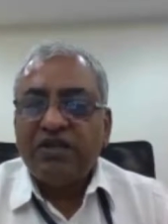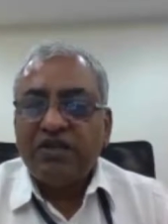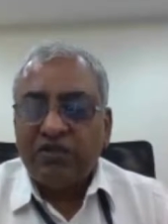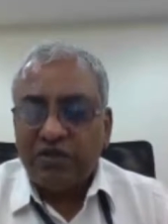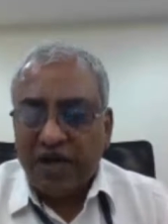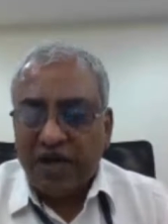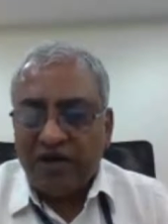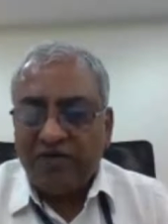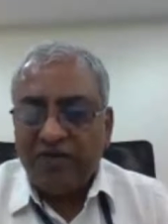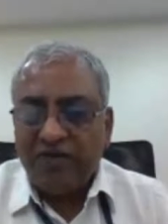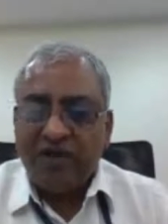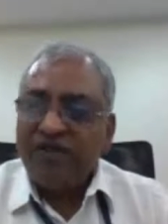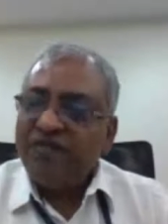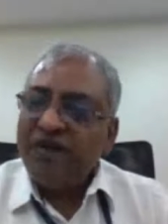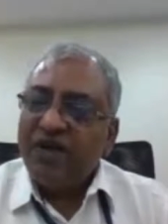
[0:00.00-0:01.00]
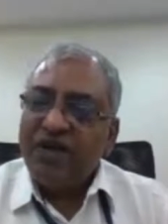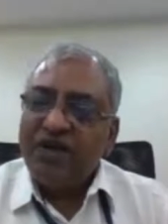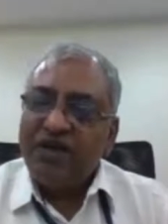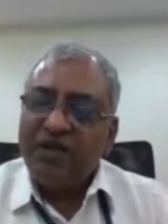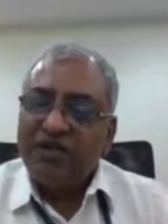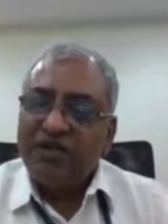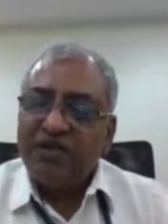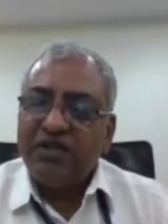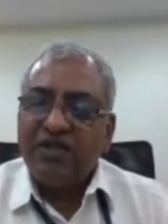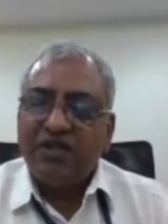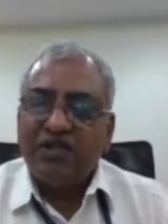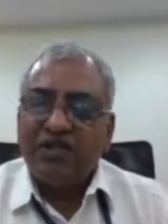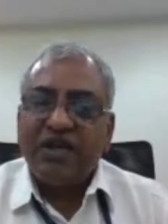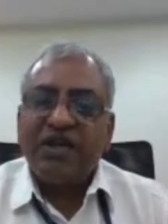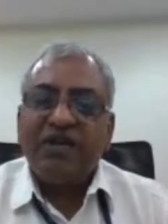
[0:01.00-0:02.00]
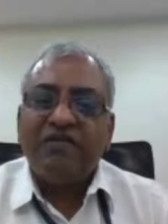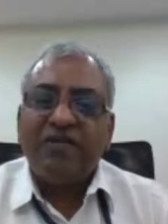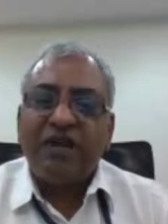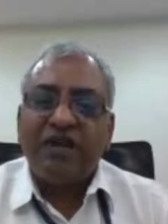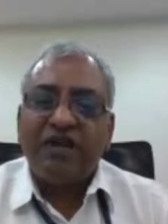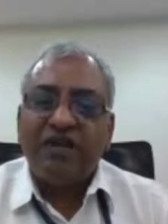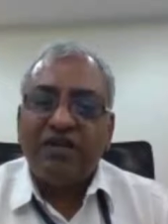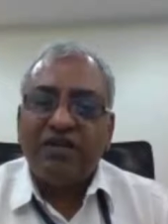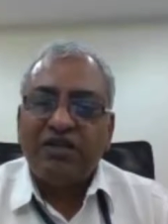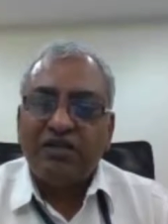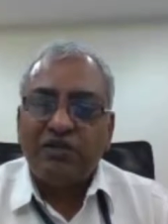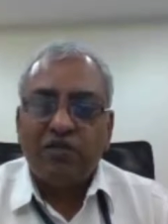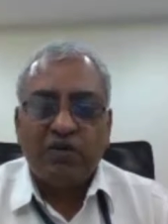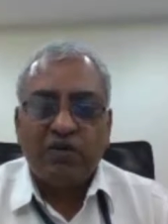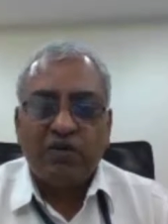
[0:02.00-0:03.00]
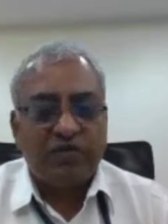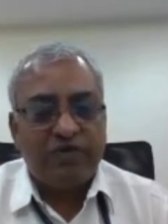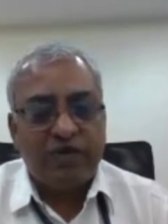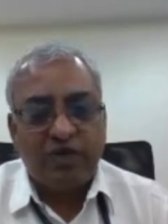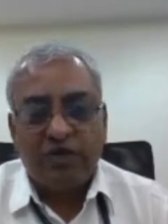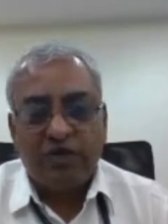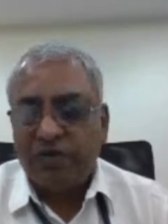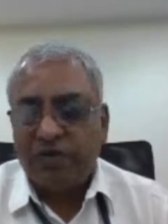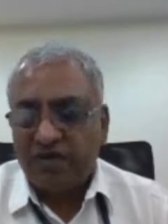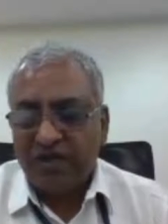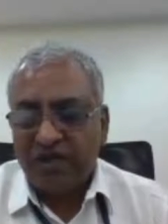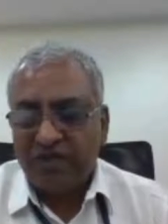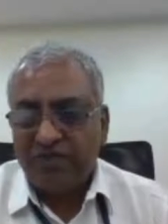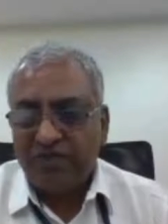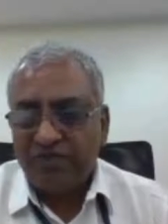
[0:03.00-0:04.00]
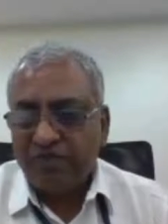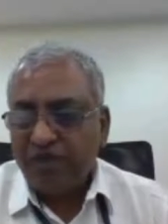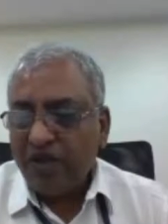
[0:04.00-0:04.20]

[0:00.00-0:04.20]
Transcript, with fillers: So that was one validation. The second validation was of the optotype.